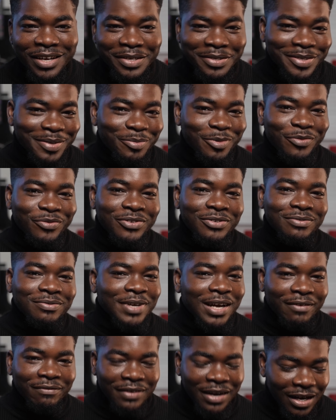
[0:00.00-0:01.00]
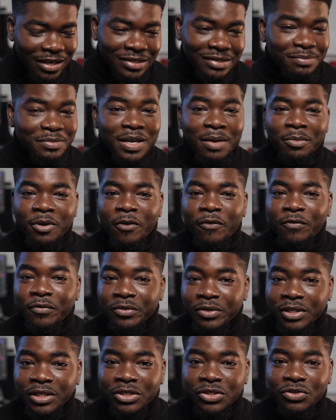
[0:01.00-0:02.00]
Some of you have asked me about
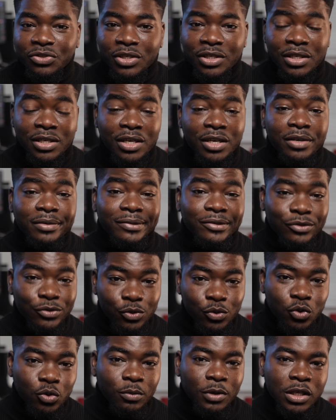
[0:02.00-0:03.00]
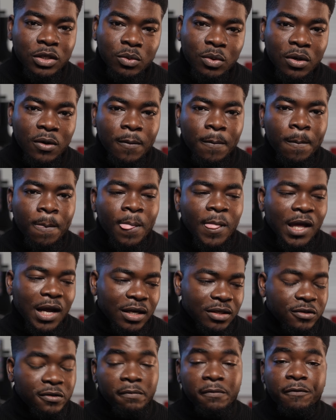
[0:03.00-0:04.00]
forex trading here on YouTube as well,
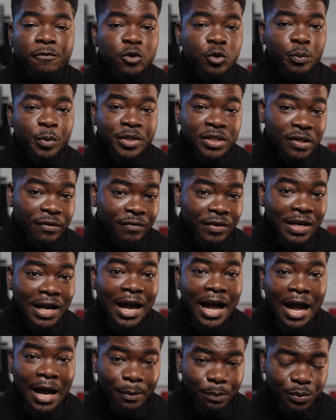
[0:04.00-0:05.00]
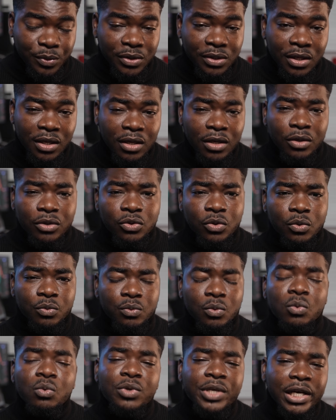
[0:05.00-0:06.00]
and some even specific apps. So
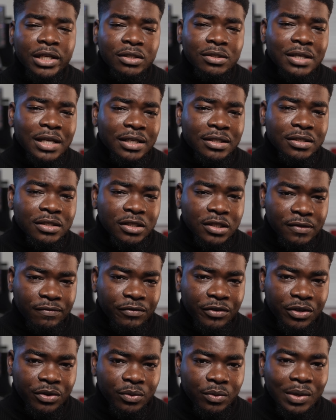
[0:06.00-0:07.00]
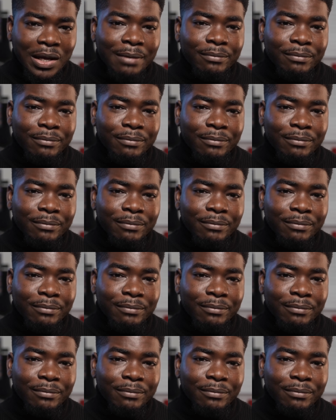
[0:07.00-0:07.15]
we'll get to that in this video.